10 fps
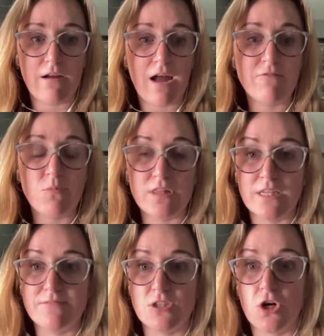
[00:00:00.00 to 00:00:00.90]
everyone
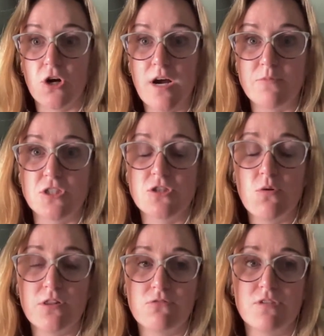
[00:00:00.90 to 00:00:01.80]
lifted her up. She's
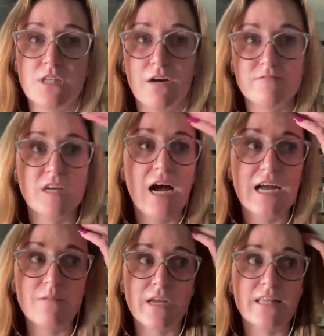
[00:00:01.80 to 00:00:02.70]
going through a tough
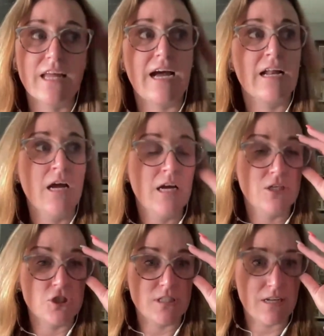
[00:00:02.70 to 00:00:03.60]
time and that
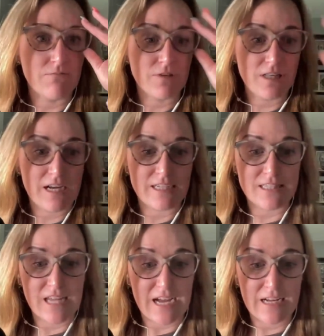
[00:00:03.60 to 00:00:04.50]
she didn't realize
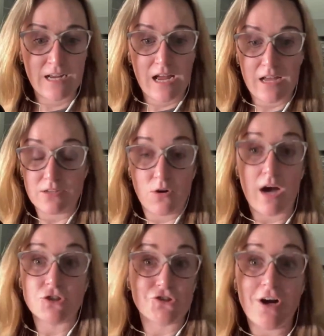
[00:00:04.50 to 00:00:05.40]
that, you know,
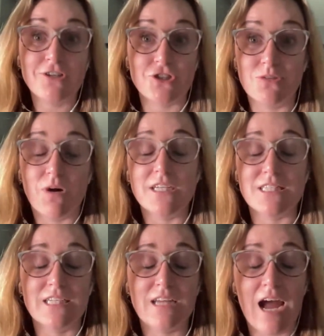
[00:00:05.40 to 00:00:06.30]
how strong she was
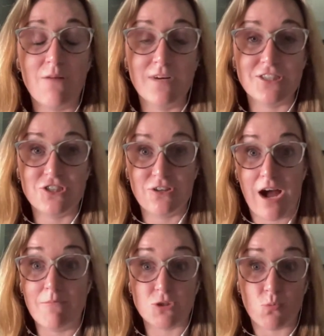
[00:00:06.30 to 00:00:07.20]
and how much, you know,
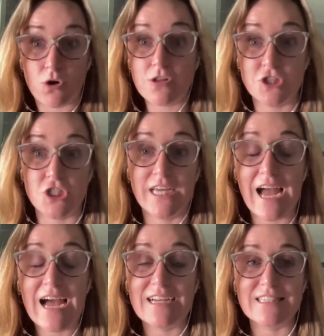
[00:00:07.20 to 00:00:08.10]
how much worth she
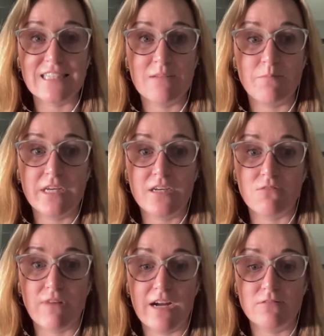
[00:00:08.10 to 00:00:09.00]
has. And being
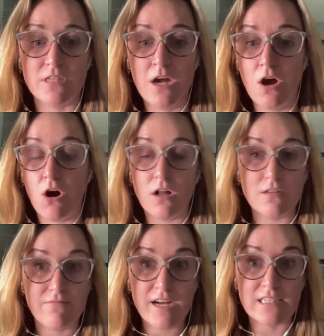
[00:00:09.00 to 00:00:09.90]
around all
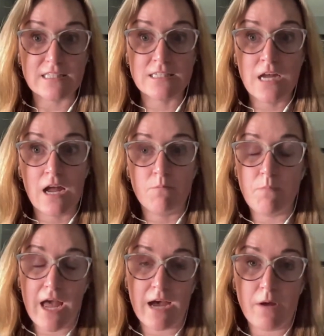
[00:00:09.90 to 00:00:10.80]
of us
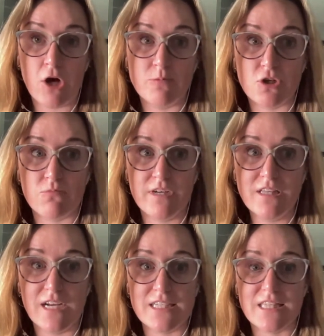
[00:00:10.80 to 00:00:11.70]
helped her
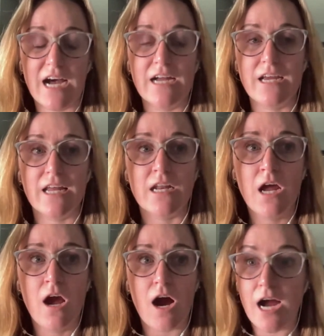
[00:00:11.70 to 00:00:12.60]
realize that. And
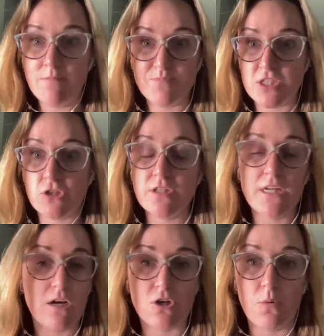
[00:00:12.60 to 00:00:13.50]
I'm certainly
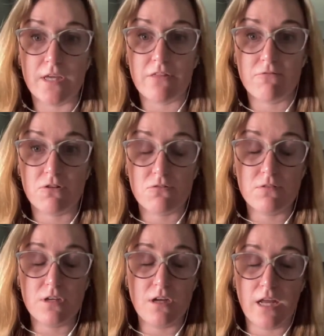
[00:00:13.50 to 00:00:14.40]
not going
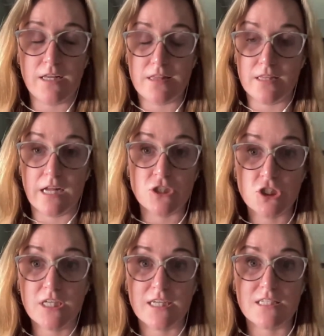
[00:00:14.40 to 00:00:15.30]
through anything that
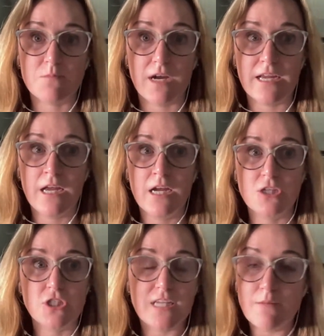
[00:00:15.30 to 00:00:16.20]
she is, but
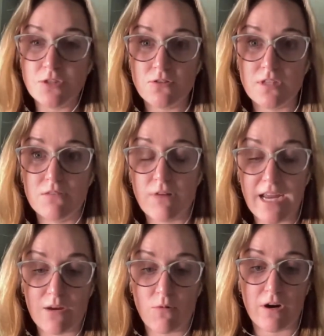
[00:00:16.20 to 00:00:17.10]
she's absolutely
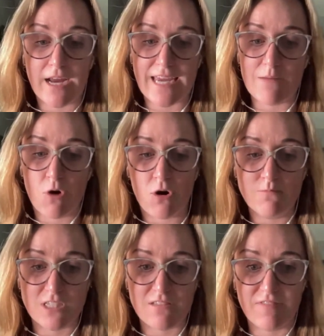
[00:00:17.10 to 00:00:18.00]
right where I came
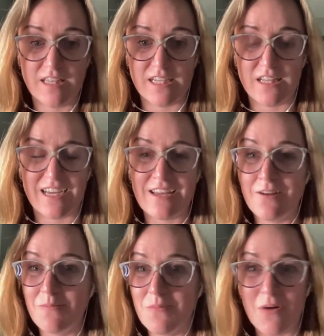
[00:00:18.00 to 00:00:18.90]
home just feeling like
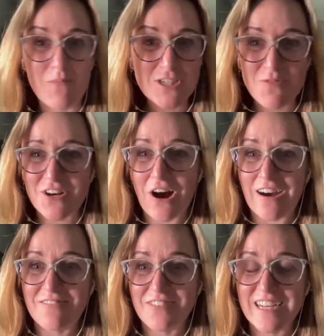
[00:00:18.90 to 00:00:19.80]
much more
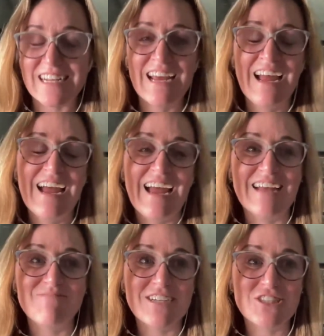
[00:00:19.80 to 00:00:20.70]
confident
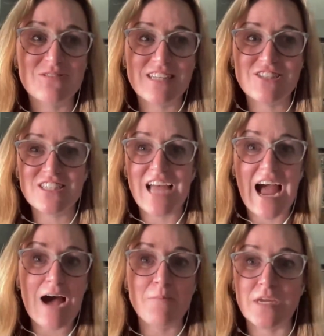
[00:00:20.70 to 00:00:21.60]
and much just
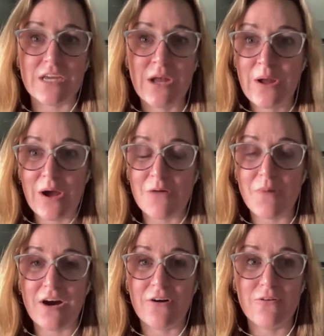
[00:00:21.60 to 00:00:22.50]
happy
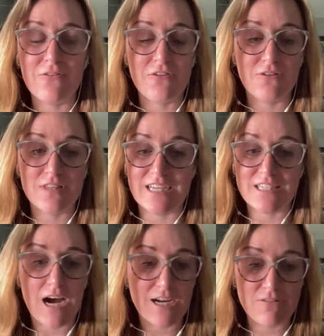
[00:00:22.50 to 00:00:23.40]
about the
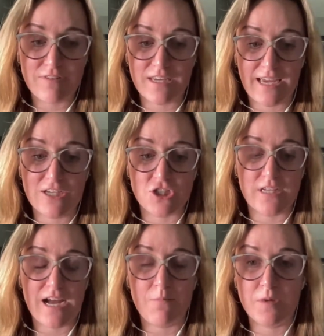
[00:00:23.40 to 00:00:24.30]
entire
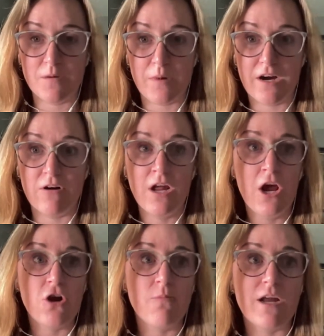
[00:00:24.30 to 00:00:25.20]
vacation, happy about
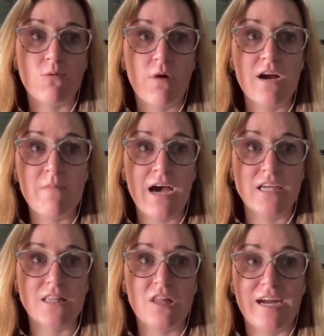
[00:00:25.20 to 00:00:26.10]
no matter where I'm
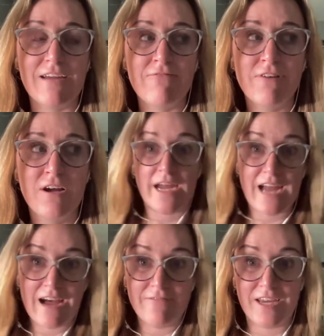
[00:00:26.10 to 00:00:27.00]
at in life, I
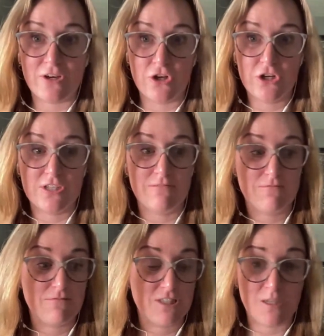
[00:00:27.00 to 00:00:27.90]
have a good
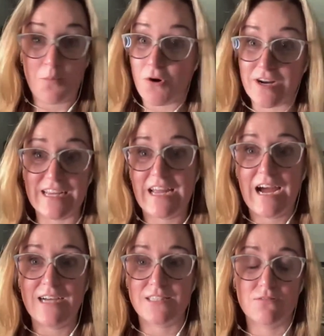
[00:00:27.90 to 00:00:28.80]
supporting
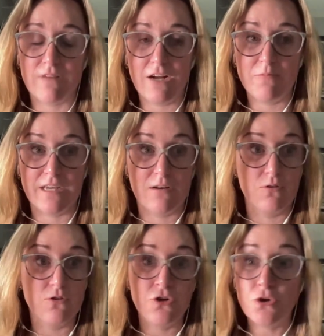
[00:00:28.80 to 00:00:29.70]
cast around me
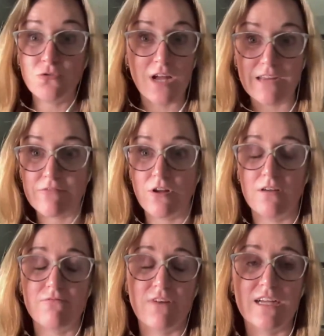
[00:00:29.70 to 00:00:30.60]
and new
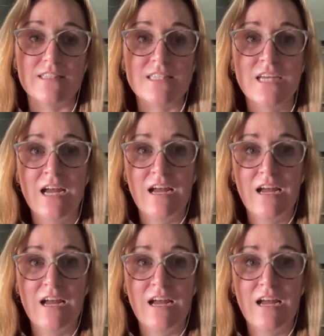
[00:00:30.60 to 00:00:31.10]
lifelong friends.